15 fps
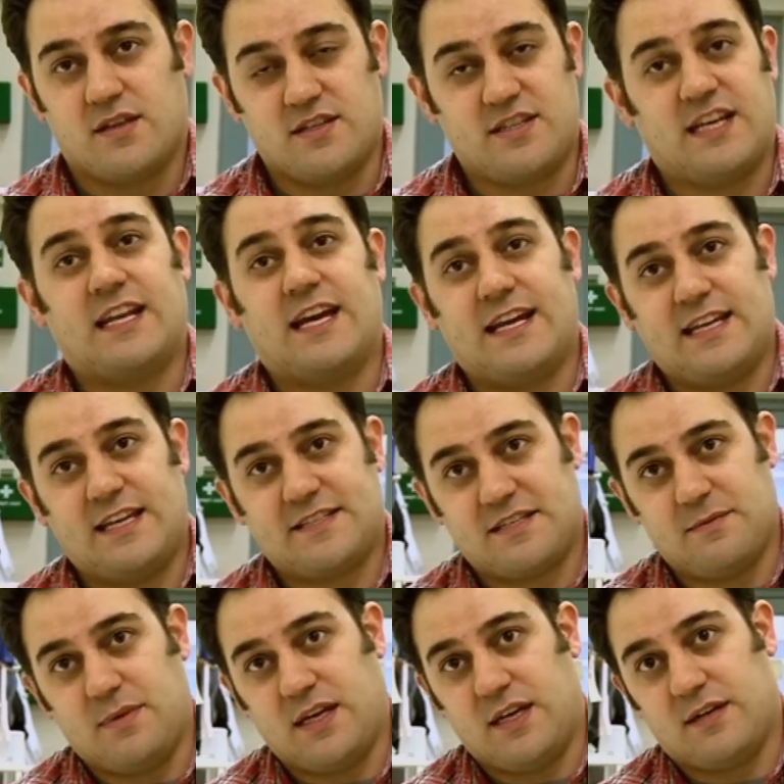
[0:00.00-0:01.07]
the DNA needs
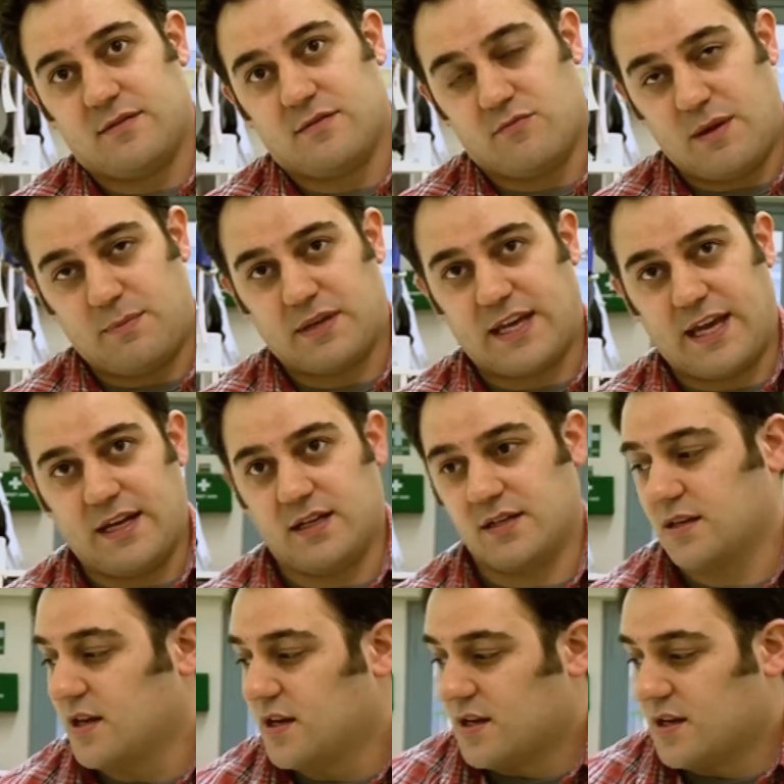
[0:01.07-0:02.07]
to be replicated.